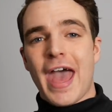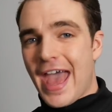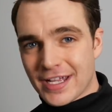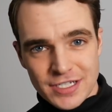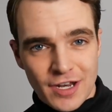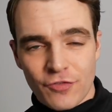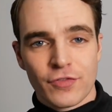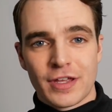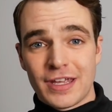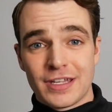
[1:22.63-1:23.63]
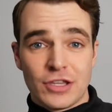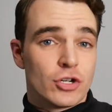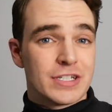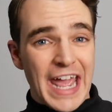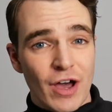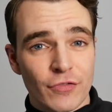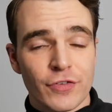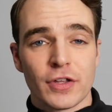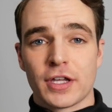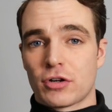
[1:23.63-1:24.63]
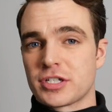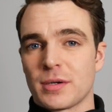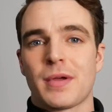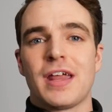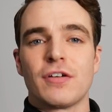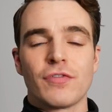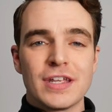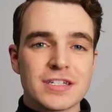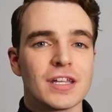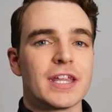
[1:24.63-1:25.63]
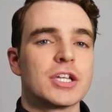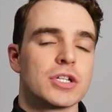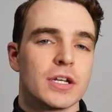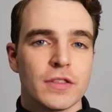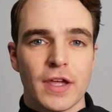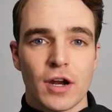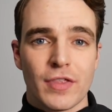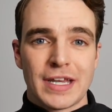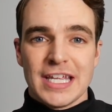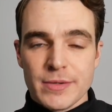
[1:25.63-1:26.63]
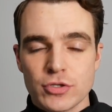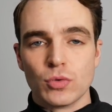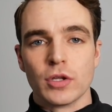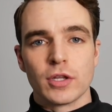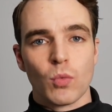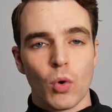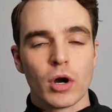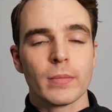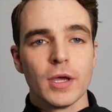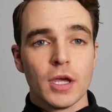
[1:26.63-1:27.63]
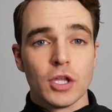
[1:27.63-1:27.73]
has enough either down filling or some kind of insulation in there that keeps you really warm,